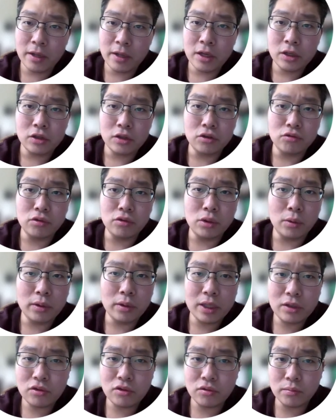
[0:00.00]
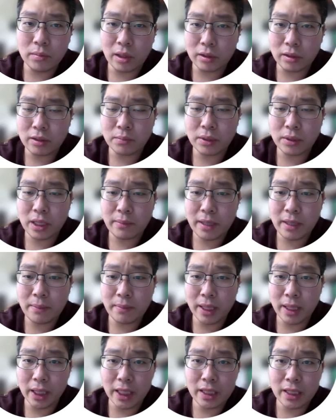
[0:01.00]
you don't need to multiply by
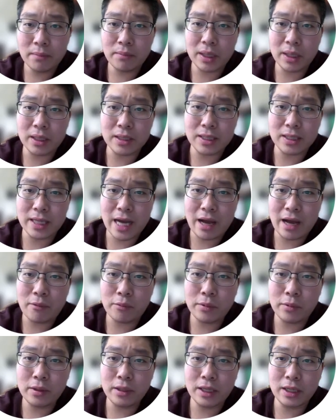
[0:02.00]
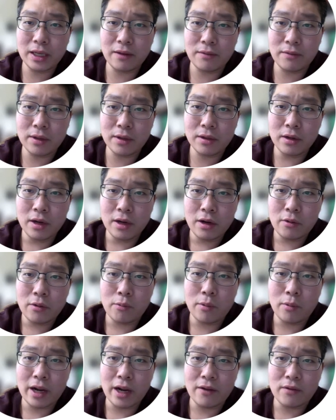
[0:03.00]
million because that will give you
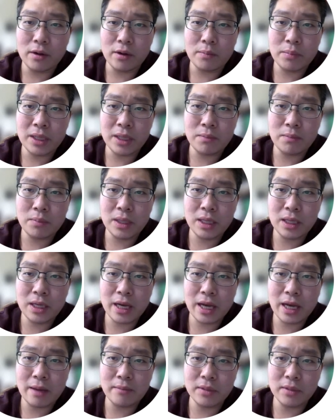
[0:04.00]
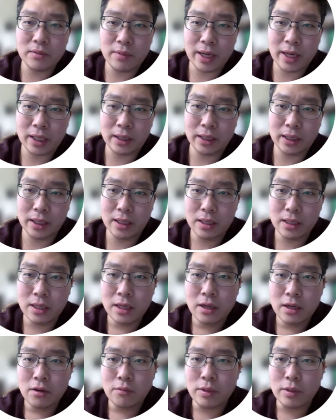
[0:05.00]
whatever ppm directly,
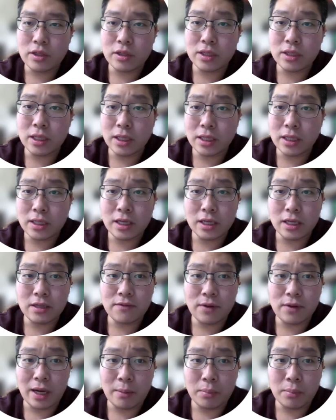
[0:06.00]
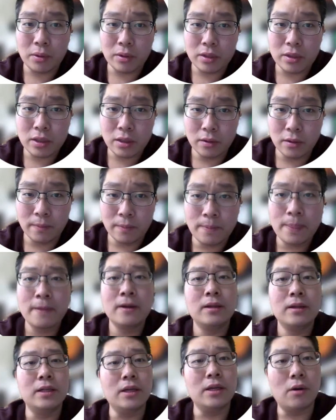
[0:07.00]
which is in this case 5.2.
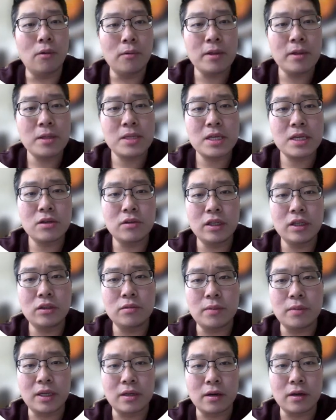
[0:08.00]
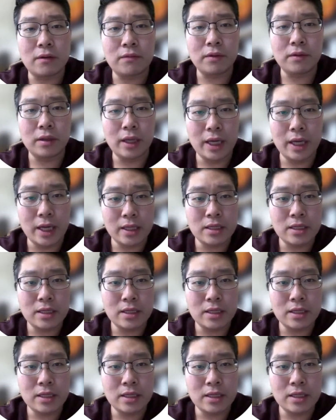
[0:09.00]
The only thing you need to be careful is